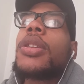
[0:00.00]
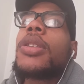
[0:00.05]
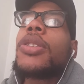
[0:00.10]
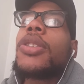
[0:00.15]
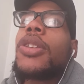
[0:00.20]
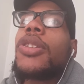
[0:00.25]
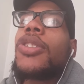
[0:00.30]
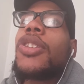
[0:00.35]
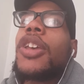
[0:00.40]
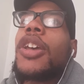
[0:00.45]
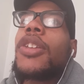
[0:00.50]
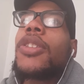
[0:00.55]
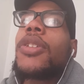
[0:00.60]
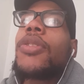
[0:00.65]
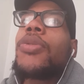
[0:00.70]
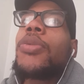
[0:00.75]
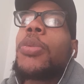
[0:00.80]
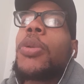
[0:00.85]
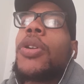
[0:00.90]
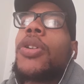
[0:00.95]

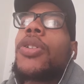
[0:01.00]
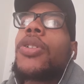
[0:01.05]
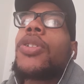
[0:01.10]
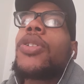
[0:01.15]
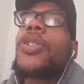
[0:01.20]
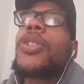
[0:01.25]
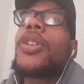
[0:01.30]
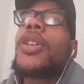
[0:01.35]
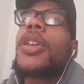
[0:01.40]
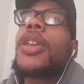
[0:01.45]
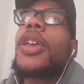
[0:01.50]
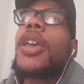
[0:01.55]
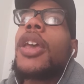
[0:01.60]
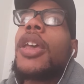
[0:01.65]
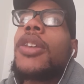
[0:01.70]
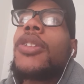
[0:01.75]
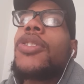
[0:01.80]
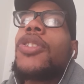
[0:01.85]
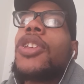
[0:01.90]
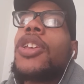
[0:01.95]
Detective work
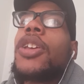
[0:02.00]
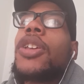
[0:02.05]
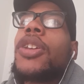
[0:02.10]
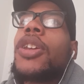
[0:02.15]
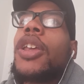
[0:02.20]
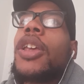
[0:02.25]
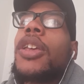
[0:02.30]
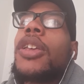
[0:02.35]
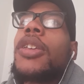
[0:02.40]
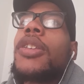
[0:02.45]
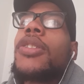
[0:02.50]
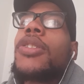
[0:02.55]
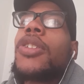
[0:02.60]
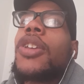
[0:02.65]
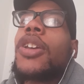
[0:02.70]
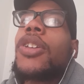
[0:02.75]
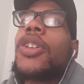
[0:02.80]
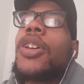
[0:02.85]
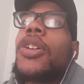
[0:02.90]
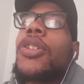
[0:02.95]
and DNA
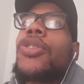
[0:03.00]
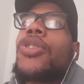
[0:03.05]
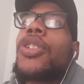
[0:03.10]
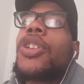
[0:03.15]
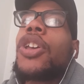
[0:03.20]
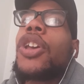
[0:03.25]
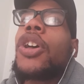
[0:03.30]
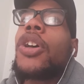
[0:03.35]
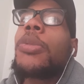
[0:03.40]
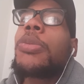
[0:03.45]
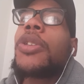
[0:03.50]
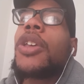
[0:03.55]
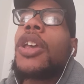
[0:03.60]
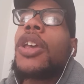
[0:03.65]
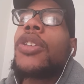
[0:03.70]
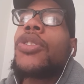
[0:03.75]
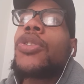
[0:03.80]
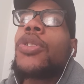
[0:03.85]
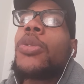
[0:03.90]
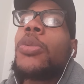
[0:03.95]
technology helped
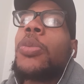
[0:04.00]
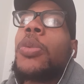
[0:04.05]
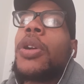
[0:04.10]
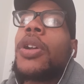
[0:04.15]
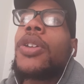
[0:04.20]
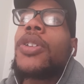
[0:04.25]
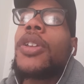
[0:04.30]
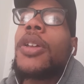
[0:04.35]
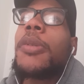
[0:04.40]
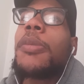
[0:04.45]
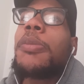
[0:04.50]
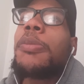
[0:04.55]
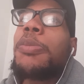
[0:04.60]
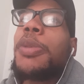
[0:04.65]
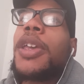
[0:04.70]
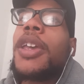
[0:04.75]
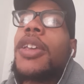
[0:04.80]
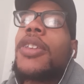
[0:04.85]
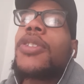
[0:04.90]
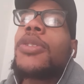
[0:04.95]
answer one of the
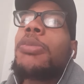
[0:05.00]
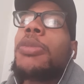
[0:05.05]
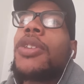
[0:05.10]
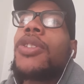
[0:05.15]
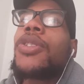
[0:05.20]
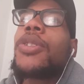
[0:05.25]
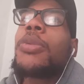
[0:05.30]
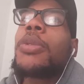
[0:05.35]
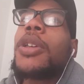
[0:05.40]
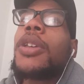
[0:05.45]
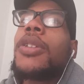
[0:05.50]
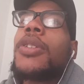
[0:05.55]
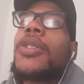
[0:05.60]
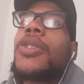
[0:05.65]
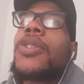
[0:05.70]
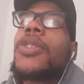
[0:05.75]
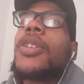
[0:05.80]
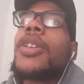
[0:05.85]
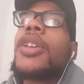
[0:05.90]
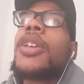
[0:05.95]
biggest
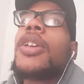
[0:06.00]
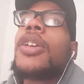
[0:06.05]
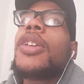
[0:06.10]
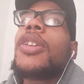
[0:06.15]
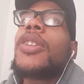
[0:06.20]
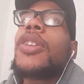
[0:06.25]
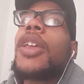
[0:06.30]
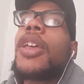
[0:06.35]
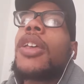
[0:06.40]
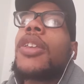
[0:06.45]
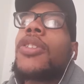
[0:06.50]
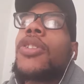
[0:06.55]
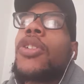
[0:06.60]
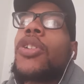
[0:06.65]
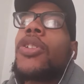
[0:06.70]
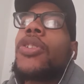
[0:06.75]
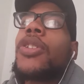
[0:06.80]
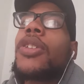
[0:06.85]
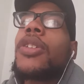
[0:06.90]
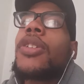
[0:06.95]
mysteries that has
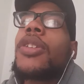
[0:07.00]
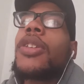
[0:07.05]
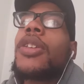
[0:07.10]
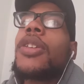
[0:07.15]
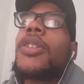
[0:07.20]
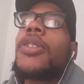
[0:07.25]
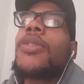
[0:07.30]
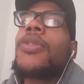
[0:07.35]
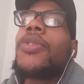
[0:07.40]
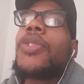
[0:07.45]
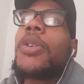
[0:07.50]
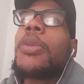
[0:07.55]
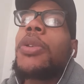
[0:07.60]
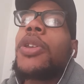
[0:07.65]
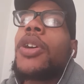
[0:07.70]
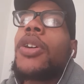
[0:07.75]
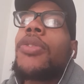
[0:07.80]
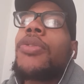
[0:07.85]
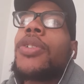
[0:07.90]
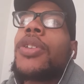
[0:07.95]
haunted
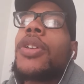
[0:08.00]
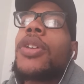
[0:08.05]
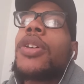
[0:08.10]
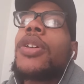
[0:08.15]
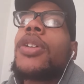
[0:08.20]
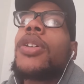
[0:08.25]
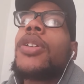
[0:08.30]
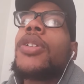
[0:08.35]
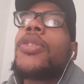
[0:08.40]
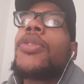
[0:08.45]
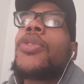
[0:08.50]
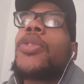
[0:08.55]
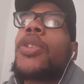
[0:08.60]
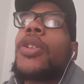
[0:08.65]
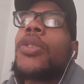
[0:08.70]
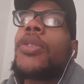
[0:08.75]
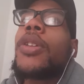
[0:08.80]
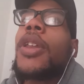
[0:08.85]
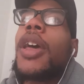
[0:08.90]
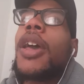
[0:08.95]
Philadelphia for
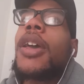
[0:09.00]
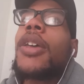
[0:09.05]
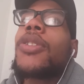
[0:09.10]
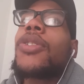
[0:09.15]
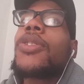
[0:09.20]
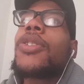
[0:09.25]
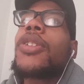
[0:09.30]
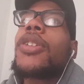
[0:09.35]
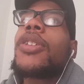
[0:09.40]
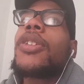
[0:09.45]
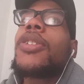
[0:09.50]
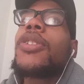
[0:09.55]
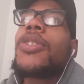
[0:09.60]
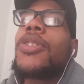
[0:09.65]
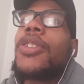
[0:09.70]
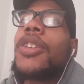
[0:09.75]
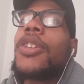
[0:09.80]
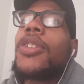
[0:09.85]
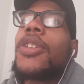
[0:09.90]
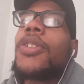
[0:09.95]
the last
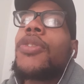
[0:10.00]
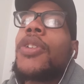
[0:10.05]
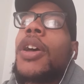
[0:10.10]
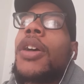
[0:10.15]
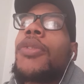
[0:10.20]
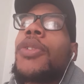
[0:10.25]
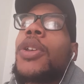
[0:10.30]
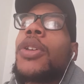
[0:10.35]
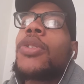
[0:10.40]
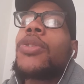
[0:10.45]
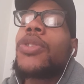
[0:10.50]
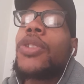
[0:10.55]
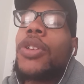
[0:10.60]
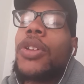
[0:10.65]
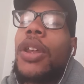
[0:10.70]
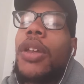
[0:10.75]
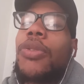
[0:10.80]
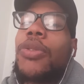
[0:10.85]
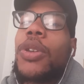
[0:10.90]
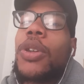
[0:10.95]
65 years. Good
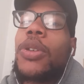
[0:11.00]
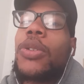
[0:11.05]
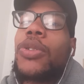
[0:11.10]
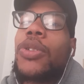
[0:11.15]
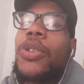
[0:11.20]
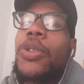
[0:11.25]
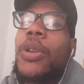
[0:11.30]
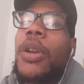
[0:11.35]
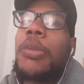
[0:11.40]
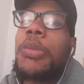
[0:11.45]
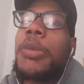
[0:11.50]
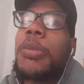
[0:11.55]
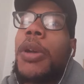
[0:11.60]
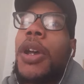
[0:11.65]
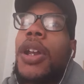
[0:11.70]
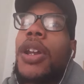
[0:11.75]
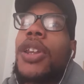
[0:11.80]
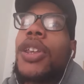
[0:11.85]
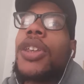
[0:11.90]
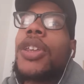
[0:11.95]
afternoon to you,
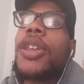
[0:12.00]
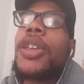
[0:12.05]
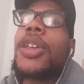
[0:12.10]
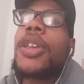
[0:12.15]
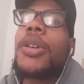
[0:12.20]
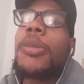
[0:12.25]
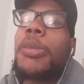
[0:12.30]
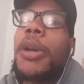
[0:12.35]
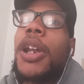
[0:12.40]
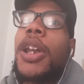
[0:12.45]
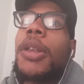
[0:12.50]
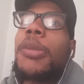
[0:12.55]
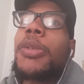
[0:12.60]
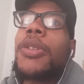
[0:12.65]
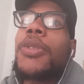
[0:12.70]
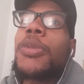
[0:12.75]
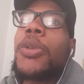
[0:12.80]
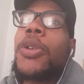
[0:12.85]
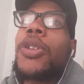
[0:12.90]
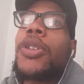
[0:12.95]
everybody. My name
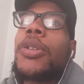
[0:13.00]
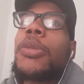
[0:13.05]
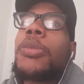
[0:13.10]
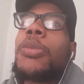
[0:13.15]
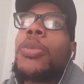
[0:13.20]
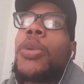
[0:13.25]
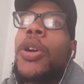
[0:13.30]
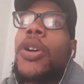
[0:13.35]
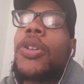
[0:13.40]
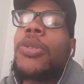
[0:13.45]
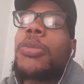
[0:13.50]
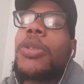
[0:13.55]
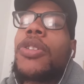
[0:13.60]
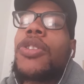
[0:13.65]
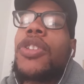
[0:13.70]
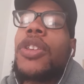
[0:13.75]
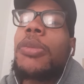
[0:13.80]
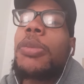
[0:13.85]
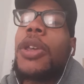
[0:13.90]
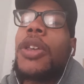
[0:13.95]
is William. Welcome to
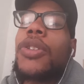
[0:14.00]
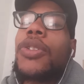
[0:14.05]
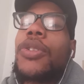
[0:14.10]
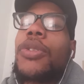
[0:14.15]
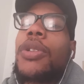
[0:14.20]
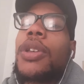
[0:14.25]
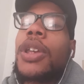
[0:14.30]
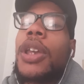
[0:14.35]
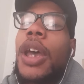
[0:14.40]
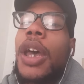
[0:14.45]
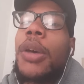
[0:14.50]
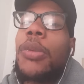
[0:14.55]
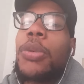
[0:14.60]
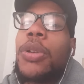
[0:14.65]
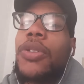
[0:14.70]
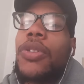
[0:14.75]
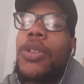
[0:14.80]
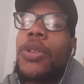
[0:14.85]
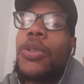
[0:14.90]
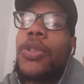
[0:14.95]
CBS 3
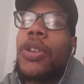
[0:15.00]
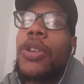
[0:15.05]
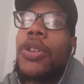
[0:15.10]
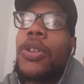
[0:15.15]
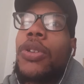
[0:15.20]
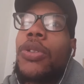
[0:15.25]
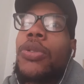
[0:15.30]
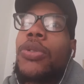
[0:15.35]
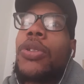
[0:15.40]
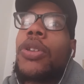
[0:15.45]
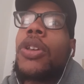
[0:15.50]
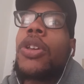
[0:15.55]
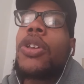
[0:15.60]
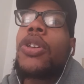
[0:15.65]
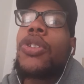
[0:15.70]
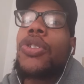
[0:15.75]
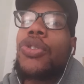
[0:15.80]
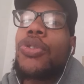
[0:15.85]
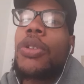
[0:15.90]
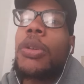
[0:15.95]
Eyewitness News at Noon,
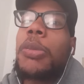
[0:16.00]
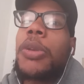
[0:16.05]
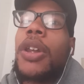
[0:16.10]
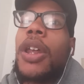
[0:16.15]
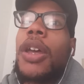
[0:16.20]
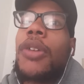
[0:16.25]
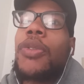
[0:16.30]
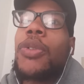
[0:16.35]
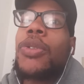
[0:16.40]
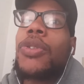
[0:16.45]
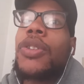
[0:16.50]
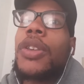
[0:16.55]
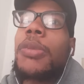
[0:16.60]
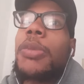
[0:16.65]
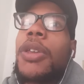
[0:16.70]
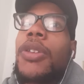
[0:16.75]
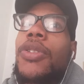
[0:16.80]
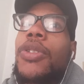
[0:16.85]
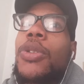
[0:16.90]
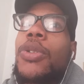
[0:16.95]
streaming live on
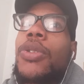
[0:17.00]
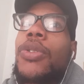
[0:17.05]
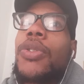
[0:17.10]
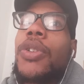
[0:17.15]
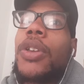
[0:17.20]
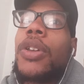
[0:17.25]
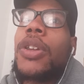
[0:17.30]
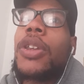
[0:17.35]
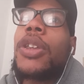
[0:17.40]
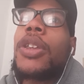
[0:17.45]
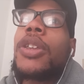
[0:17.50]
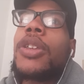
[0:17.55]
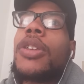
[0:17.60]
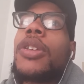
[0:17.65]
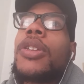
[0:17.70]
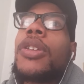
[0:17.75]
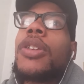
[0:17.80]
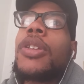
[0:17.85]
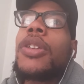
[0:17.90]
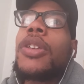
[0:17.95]
CBS News Philly.
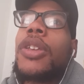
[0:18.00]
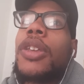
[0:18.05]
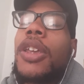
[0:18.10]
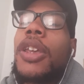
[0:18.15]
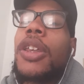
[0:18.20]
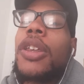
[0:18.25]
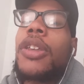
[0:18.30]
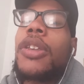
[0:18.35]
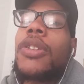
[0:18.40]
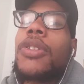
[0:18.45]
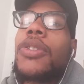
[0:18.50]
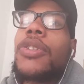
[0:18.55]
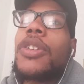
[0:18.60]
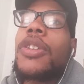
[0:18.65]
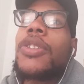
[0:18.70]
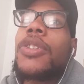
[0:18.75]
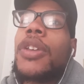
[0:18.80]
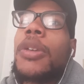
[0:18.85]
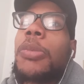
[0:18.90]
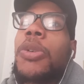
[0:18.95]
It is
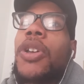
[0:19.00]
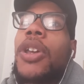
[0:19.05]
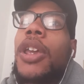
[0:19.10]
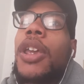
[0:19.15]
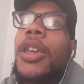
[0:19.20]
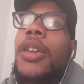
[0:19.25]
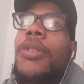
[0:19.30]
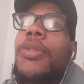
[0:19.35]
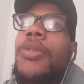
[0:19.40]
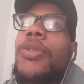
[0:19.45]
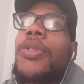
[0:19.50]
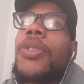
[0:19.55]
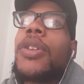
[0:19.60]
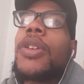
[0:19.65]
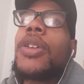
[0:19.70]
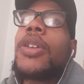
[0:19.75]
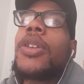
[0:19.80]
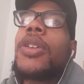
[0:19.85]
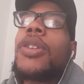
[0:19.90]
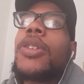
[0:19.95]
December 8th.
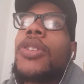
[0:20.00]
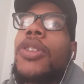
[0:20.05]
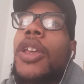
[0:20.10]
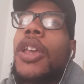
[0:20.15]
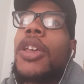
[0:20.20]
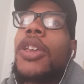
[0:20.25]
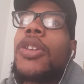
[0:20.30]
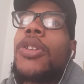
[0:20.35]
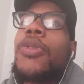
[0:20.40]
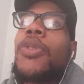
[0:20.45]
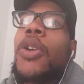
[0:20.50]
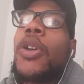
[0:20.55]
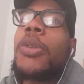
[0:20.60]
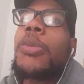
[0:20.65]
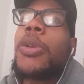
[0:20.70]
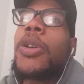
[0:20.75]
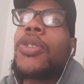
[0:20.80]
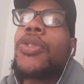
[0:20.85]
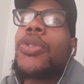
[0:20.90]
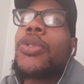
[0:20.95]
Thank you very
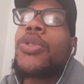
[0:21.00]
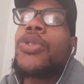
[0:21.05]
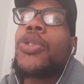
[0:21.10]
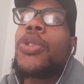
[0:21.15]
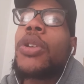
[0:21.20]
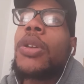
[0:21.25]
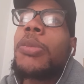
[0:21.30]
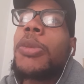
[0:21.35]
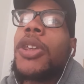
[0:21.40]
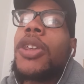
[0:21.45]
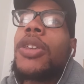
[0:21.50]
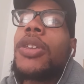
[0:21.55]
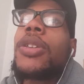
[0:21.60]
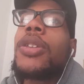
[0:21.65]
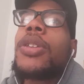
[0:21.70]
much for joining me.